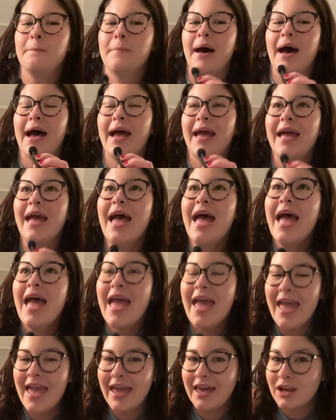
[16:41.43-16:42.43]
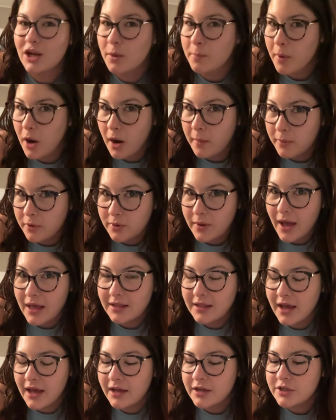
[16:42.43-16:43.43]
by Hannah
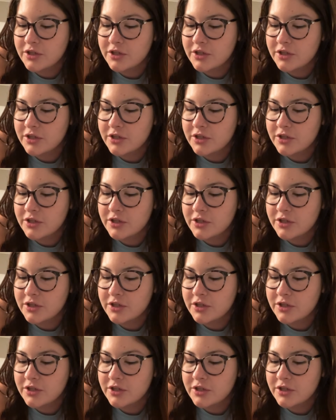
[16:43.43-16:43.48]
Barbarella.